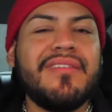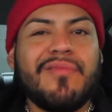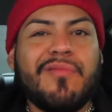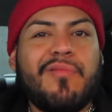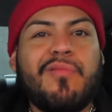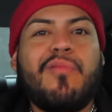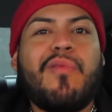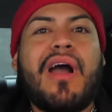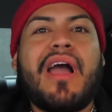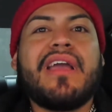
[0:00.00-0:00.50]

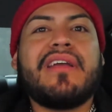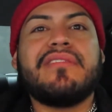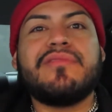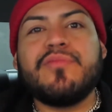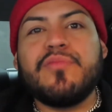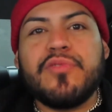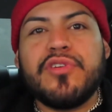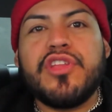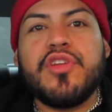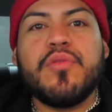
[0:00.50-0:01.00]
Why
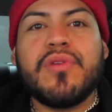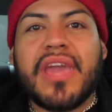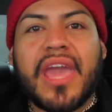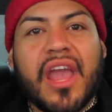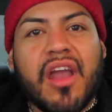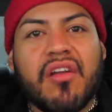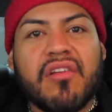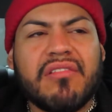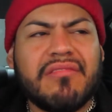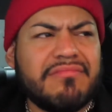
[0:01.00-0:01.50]
would you
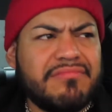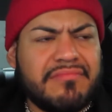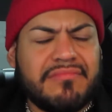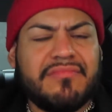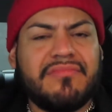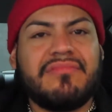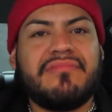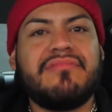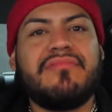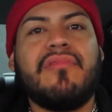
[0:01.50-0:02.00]
care?
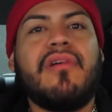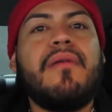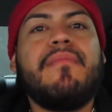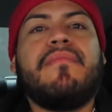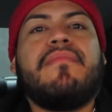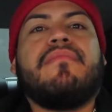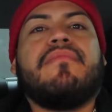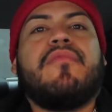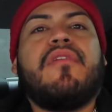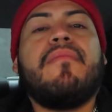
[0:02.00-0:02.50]
What
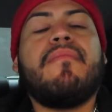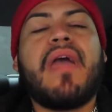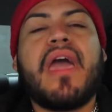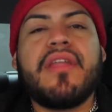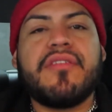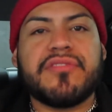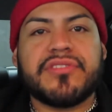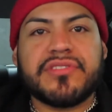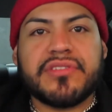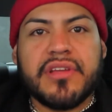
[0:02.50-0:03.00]
what
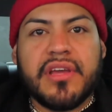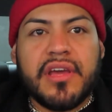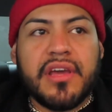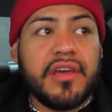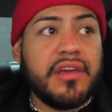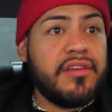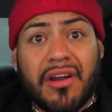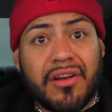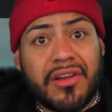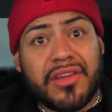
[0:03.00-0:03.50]
matters?
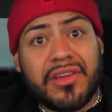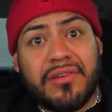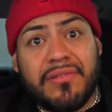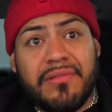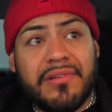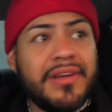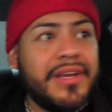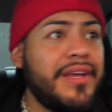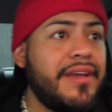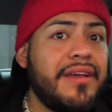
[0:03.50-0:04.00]
Are you?